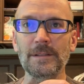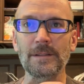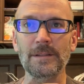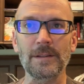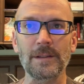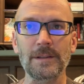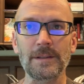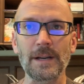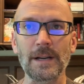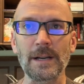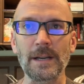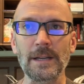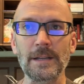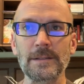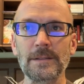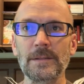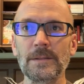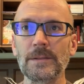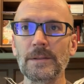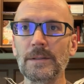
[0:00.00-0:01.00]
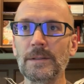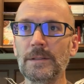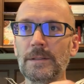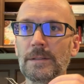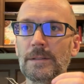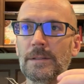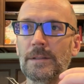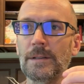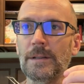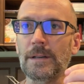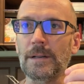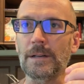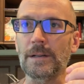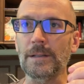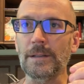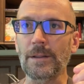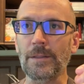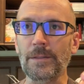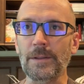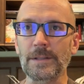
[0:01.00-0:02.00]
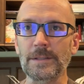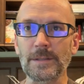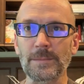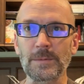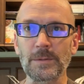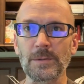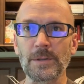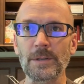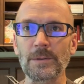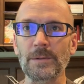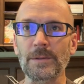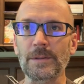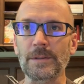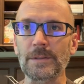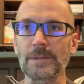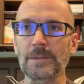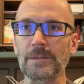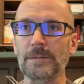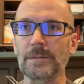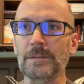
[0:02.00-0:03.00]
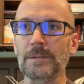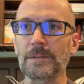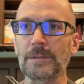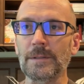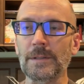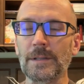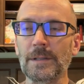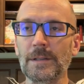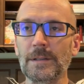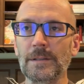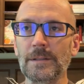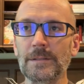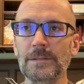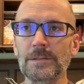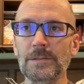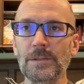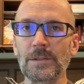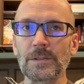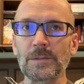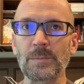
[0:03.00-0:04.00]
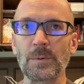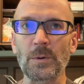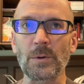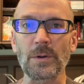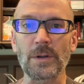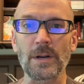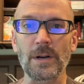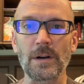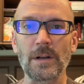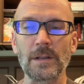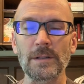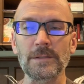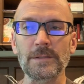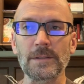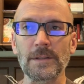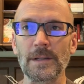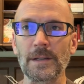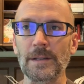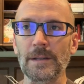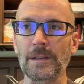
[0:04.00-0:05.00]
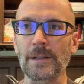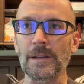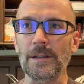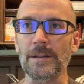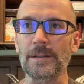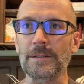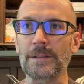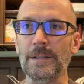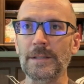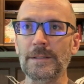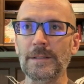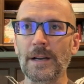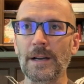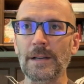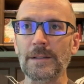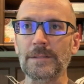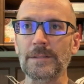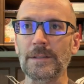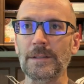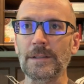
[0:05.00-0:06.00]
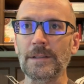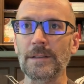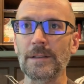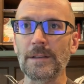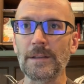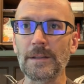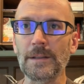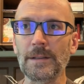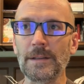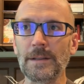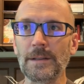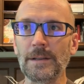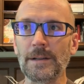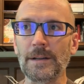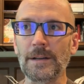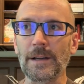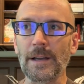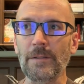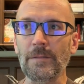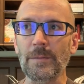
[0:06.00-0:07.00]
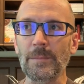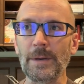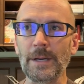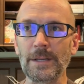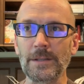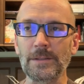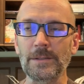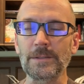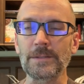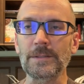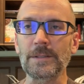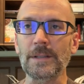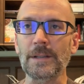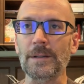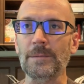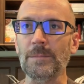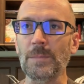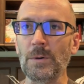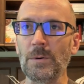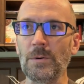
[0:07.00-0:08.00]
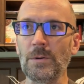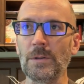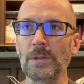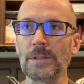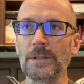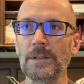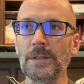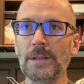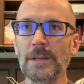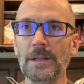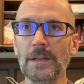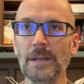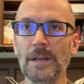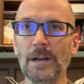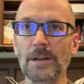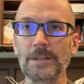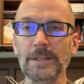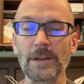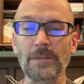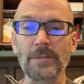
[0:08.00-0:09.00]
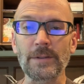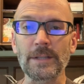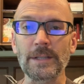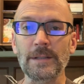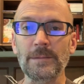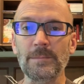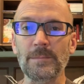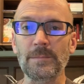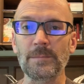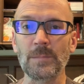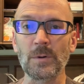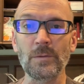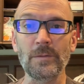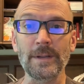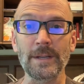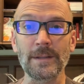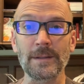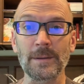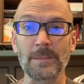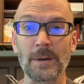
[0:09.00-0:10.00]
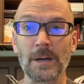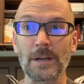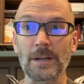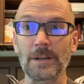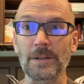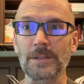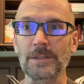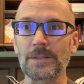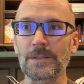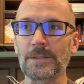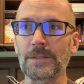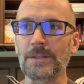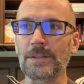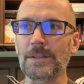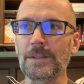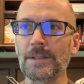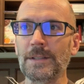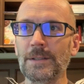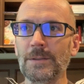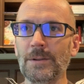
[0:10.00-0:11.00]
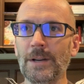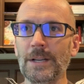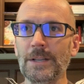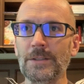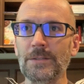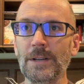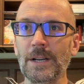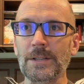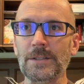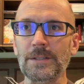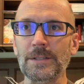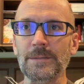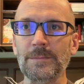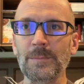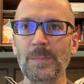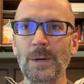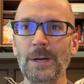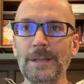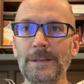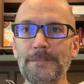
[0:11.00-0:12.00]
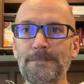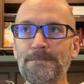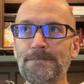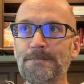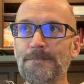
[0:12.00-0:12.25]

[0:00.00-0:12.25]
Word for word: the diet, uh, the things I'm doing with the uh, SIRS protocols and, and detoxing uh, heavy metals and mold are definitely moving the markers in the right direction. But